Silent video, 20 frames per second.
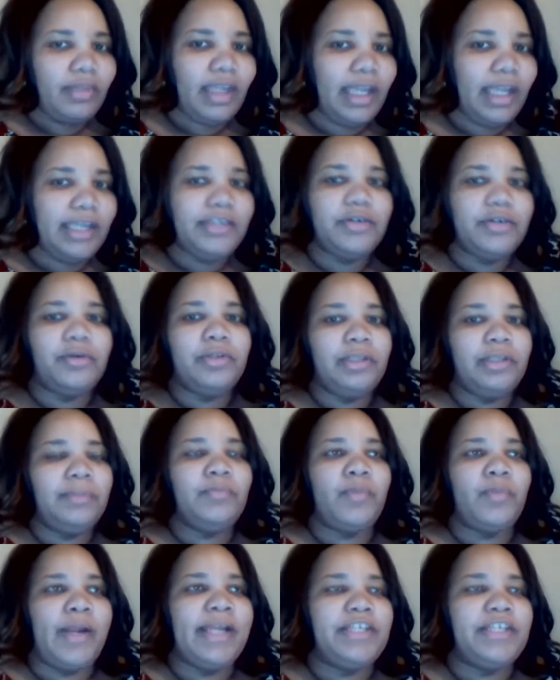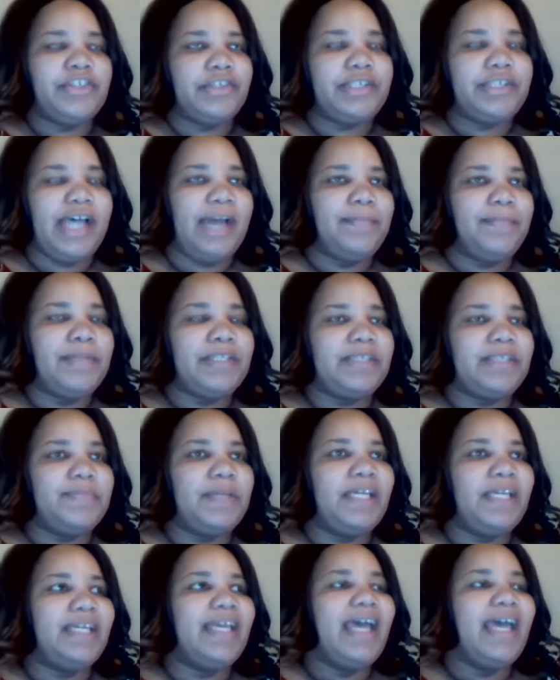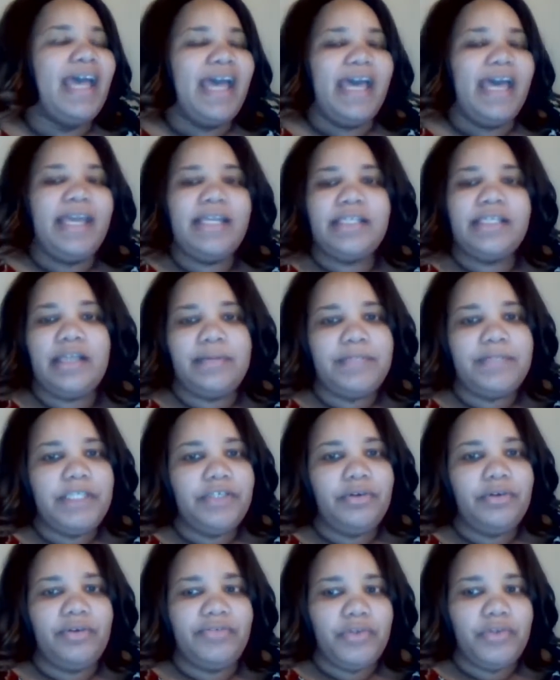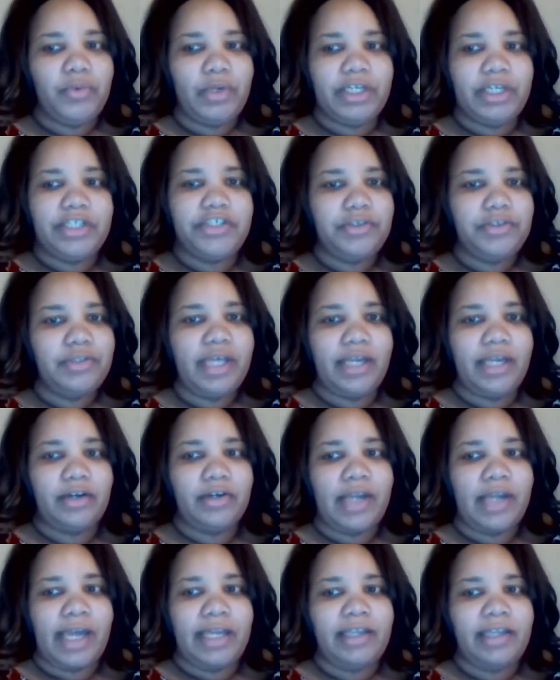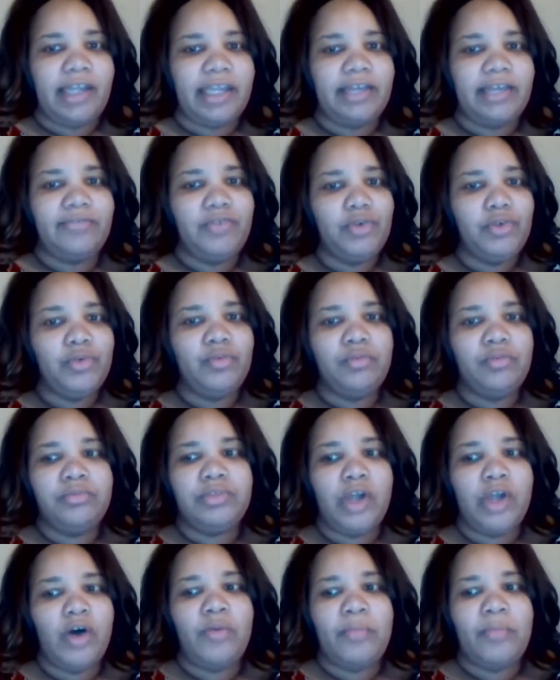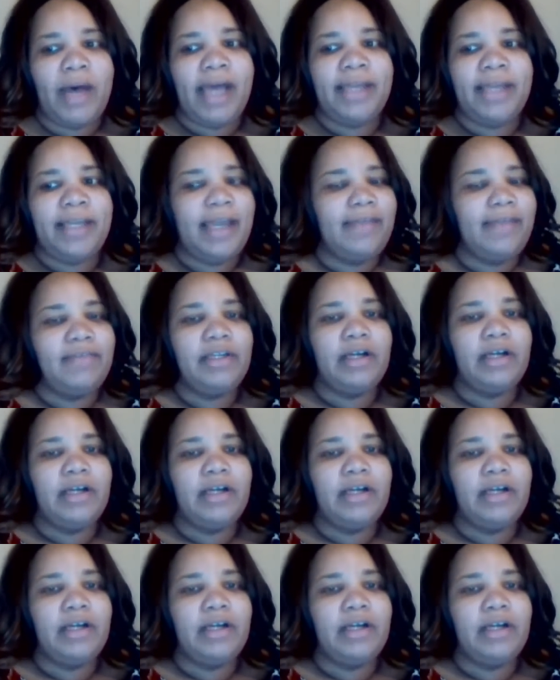and you'll raise your typing speed, and it's up to you if you want to do that or not. Like, if you don't mind having